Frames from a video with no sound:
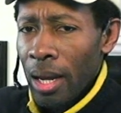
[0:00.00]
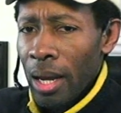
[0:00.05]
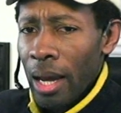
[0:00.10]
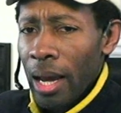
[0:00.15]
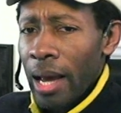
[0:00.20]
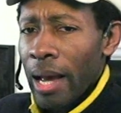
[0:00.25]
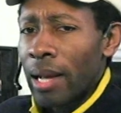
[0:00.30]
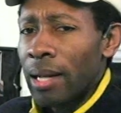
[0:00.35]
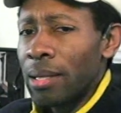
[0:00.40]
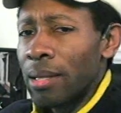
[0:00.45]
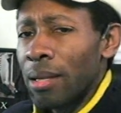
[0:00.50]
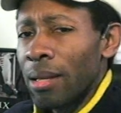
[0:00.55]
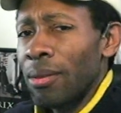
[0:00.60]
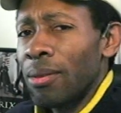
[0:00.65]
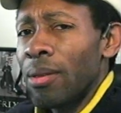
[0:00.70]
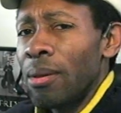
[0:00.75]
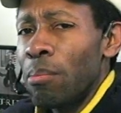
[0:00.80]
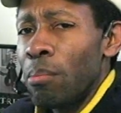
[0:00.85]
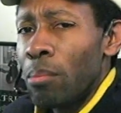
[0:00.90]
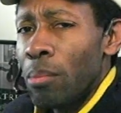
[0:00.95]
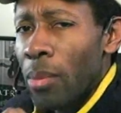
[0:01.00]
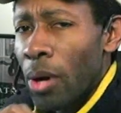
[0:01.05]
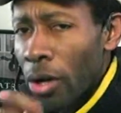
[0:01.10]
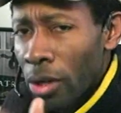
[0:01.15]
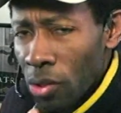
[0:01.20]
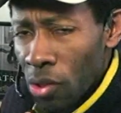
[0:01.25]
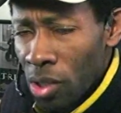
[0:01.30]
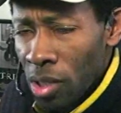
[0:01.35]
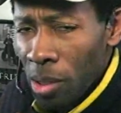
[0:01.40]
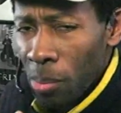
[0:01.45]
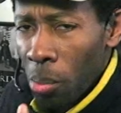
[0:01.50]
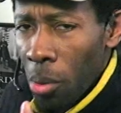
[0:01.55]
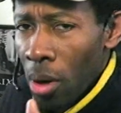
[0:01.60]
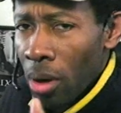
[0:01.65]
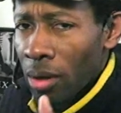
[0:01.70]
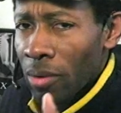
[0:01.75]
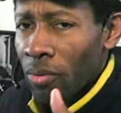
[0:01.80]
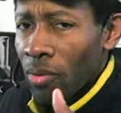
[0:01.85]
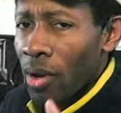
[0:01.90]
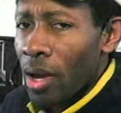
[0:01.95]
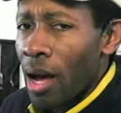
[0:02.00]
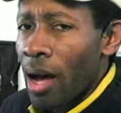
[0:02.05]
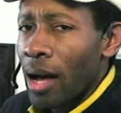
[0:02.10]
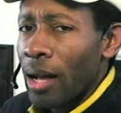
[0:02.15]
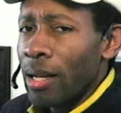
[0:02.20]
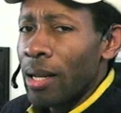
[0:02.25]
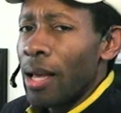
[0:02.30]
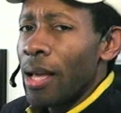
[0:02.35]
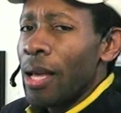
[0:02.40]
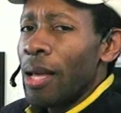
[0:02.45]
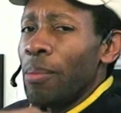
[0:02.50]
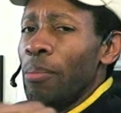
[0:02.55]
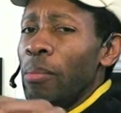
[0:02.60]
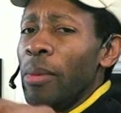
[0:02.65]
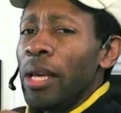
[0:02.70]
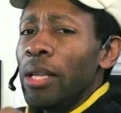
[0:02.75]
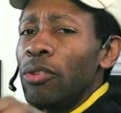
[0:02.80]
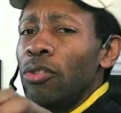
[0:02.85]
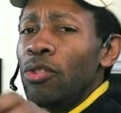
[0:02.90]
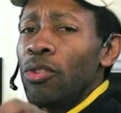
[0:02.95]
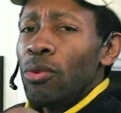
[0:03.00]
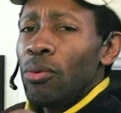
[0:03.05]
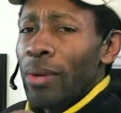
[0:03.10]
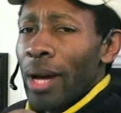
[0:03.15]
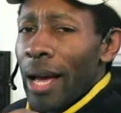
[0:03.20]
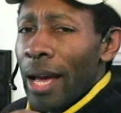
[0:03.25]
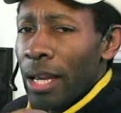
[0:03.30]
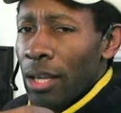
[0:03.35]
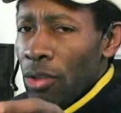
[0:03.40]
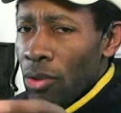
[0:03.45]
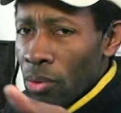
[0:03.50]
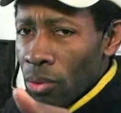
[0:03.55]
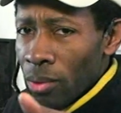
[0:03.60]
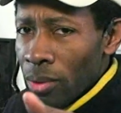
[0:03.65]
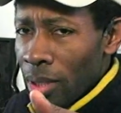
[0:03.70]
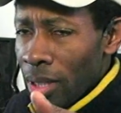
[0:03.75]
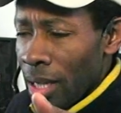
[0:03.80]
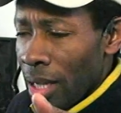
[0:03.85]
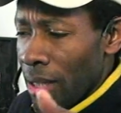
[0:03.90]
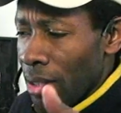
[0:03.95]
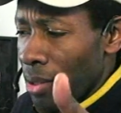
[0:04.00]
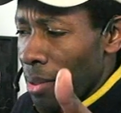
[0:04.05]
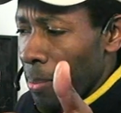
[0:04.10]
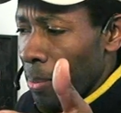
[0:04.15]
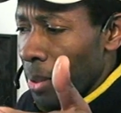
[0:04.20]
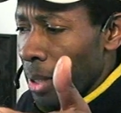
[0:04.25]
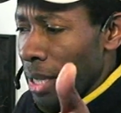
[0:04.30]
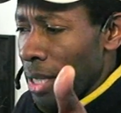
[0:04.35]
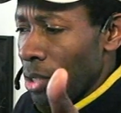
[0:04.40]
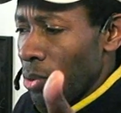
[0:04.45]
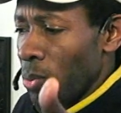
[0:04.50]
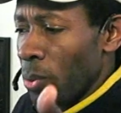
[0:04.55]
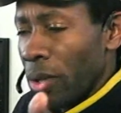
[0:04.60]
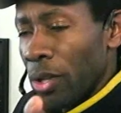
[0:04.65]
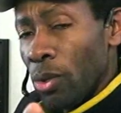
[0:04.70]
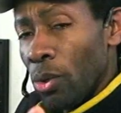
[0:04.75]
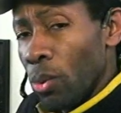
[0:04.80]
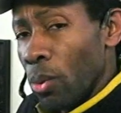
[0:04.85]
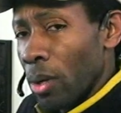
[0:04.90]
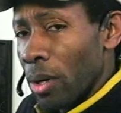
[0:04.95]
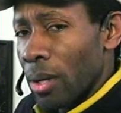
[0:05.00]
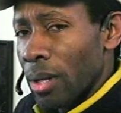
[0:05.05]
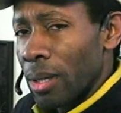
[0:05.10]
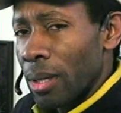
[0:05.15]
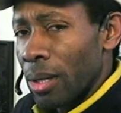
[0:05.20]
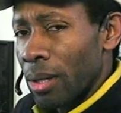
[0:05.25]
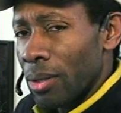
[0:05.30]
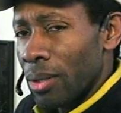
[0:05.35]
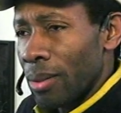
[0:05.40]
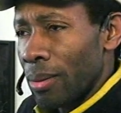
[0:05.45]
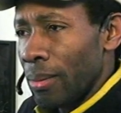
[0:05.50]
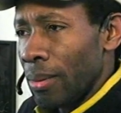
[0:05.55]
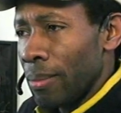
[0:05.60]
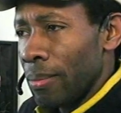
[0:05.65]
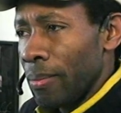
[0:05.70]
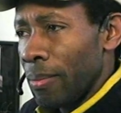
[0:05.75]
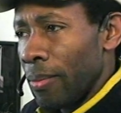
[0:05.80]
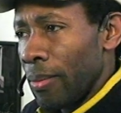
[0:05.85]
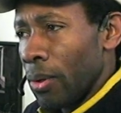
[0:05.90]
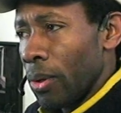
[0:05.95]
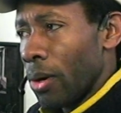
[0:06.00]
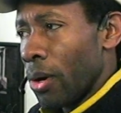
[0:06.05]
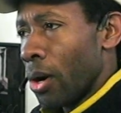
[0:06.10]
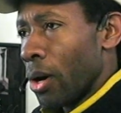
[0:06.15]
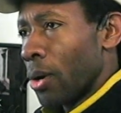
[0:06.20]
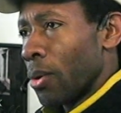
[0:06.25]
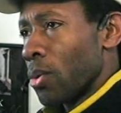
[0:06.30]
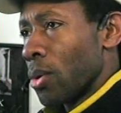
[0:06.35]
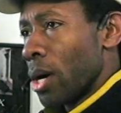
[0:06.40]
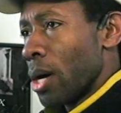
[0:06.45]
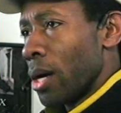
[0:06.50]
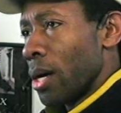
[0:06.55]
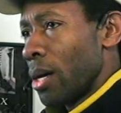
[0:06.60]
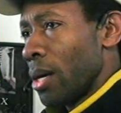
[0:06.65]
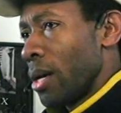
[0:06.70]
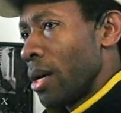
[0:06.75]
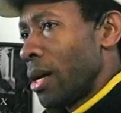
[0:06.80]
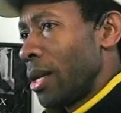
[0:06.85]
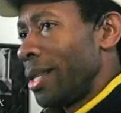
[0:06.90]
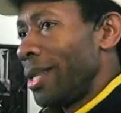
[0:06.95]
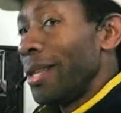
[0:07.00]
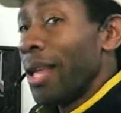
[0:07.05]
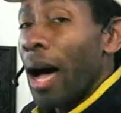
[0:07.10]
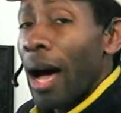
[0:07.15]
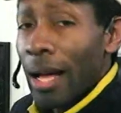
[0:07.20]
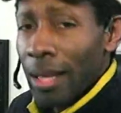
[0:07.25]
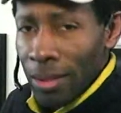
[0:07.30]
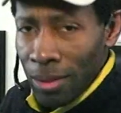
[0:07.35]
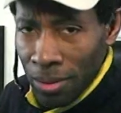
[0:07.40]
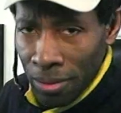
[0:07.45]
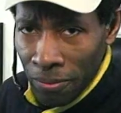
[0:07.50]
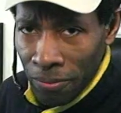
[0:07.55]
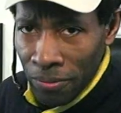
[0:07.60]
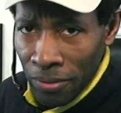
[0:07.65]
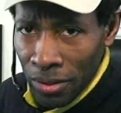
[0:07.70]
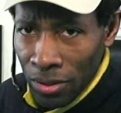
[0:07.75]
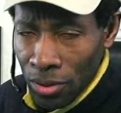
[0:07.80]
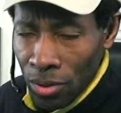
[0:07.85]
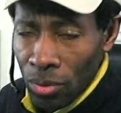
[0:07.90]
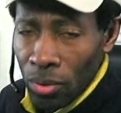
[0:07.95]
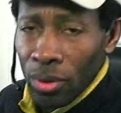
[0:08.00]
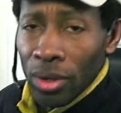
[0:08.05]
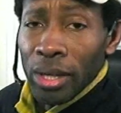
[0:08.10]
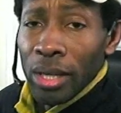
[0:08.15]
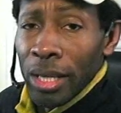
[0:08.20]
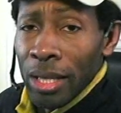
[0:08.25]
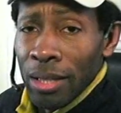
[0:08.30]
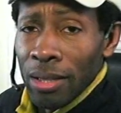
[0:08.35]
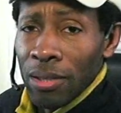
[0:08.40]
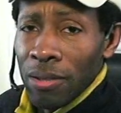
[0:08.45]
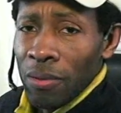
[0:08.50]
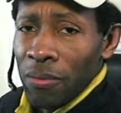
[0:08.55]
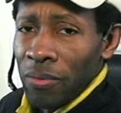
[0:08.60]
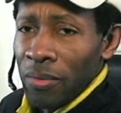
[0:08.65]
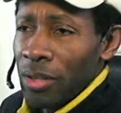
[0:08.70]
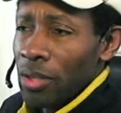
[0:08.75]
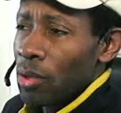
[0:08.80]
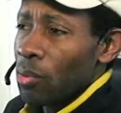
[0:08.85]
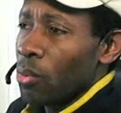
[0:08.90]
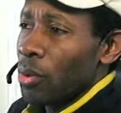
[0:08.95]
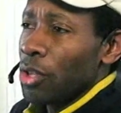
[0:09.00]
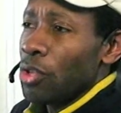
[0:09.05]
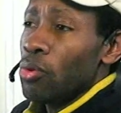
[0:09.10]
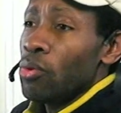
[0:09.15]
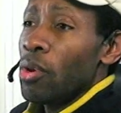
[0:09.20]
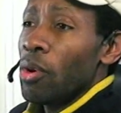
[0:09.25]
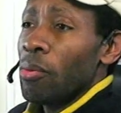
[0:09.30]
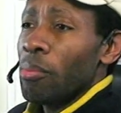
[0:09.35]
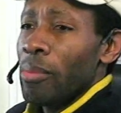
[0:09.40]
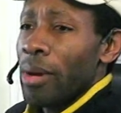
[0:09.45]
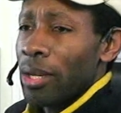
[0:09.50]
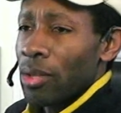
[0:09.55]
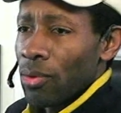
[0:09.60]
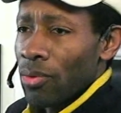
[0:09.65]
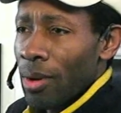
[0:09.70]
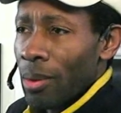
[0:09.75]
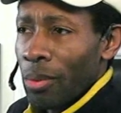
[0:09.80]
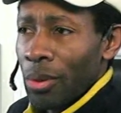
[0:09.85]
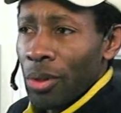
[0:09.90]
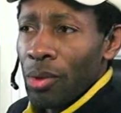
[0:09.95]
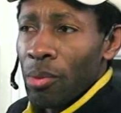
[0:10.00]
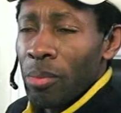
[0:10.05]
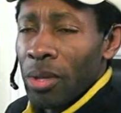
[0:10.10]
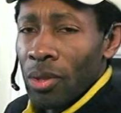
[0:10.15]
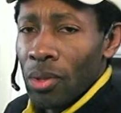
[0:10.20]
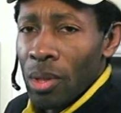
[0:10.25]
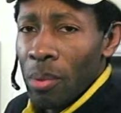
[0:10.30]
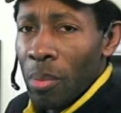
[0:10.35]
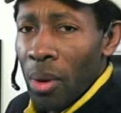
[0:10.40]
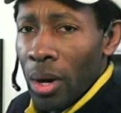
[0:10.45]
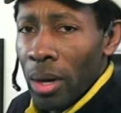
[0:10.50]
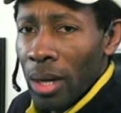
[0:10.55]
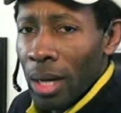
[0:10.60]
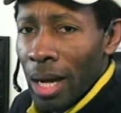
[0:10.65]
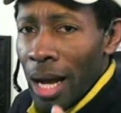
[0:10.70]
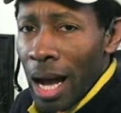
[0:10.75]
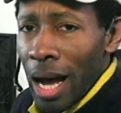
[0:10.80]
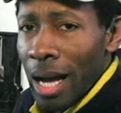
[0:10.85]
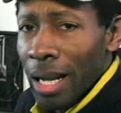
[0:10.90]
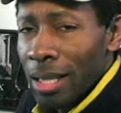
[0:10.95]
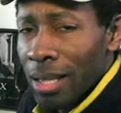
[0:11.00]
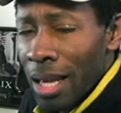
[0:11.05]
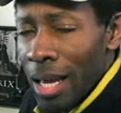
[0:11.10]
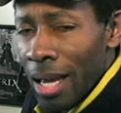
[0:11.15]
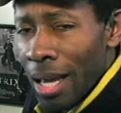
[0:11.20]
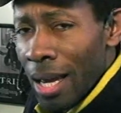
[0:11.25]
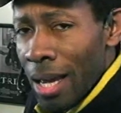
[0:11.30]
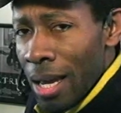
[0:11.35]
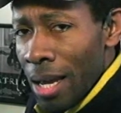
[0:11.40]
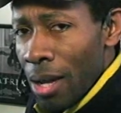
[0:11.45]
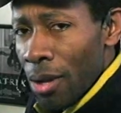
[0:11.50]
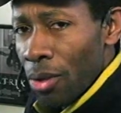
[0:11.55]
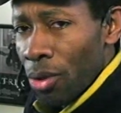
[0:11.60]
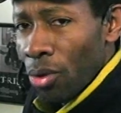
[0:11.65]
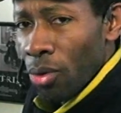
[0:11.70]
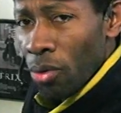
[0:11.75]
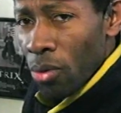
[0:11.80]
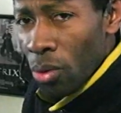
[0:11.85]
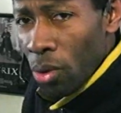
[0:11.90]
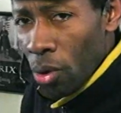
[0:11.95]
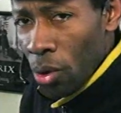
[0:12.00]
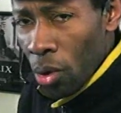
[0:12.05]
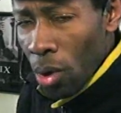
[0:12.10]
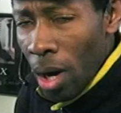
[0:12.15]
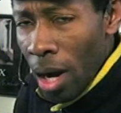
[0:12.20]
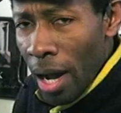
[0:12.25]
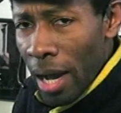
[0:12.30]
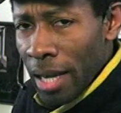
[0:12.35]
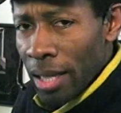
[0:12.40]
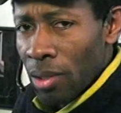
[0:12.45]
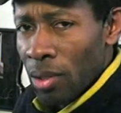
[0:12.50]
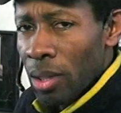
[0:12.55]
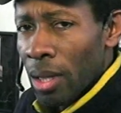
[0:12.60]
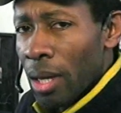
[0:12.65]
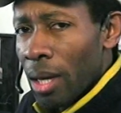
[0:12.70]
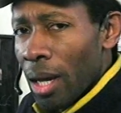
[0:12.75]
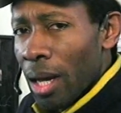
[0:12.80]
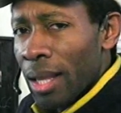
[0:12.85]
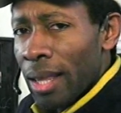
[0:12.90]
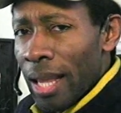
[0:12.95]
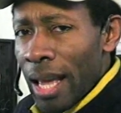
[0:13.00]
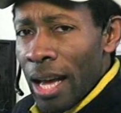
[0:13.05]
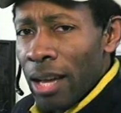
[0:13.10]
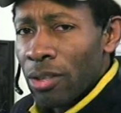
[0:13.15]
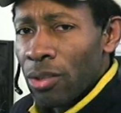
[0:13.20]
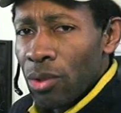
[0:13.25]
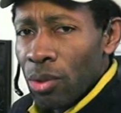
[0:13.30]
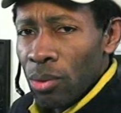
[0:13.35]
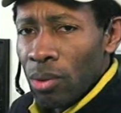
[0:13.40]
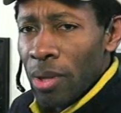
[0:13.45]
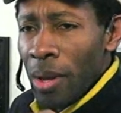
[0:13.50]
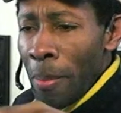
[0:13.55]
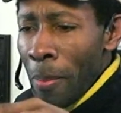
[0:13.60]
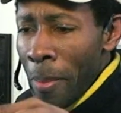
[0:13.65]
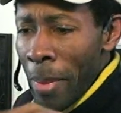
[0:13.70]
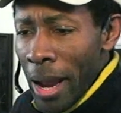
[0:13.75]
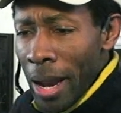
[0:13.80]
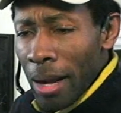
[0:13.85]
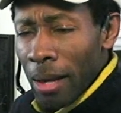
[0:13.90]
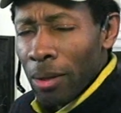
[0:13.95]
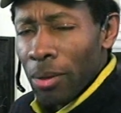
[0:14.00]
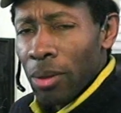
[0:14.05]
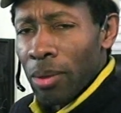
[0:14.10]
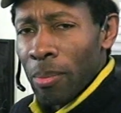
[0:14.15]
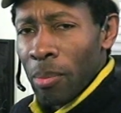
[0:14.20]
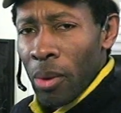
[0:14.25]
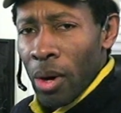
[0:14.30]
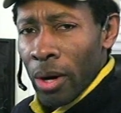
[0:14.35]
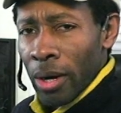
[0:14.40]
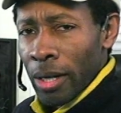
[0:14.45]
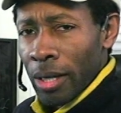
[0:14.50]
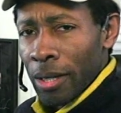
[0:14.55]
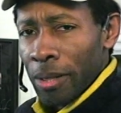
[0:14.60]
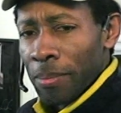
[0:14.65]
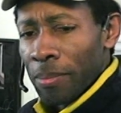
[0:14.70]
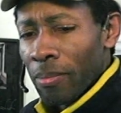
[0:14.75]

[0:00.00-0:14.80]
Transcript: and the mercy part of God meets you at your need, the place where you are, are uh, not sufficient or insufficient, where you don't measure up, where you miss the mark. God, through Christ, allows you to make the mark